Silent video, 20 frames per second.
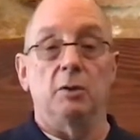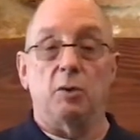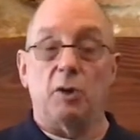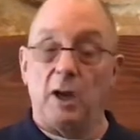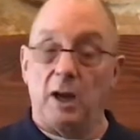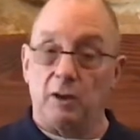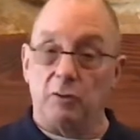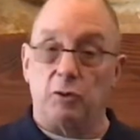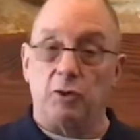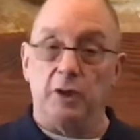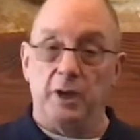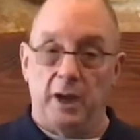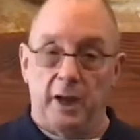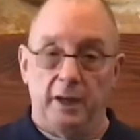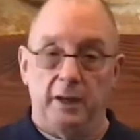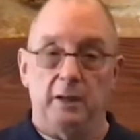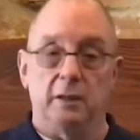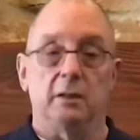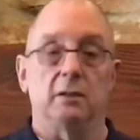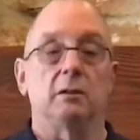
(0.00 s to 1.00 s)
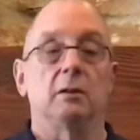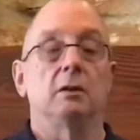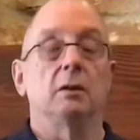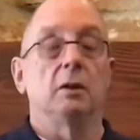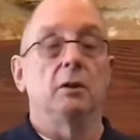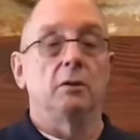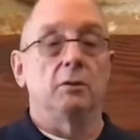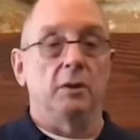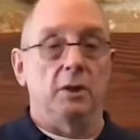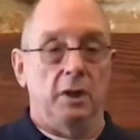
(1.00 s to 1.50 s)
kind of created
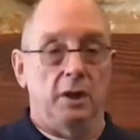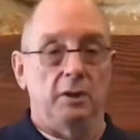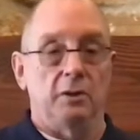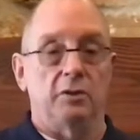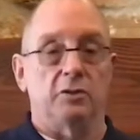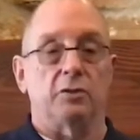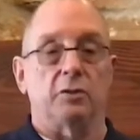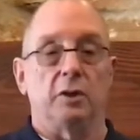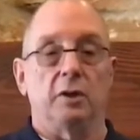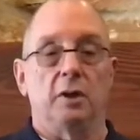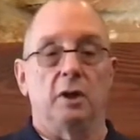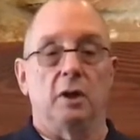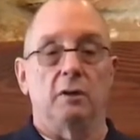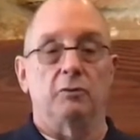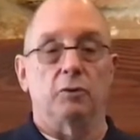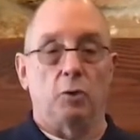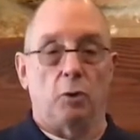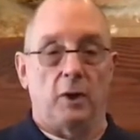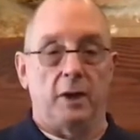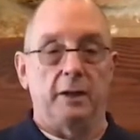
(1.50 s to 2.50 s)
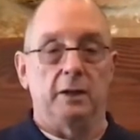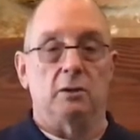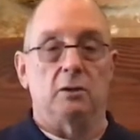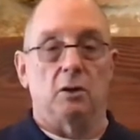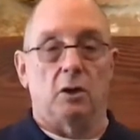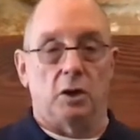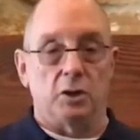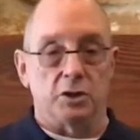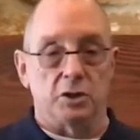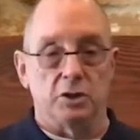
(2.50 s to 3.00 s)
the industry of great
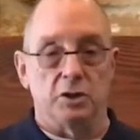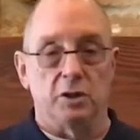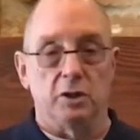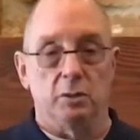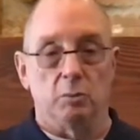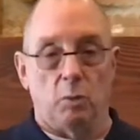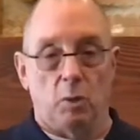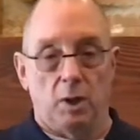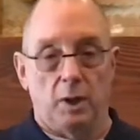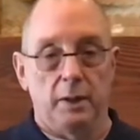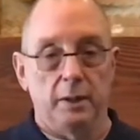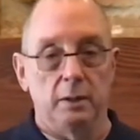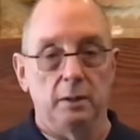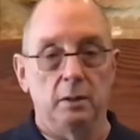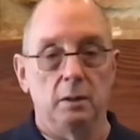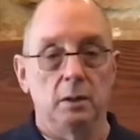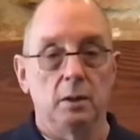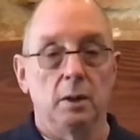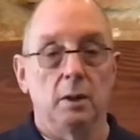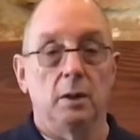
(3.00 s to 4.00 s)
Argentine wine.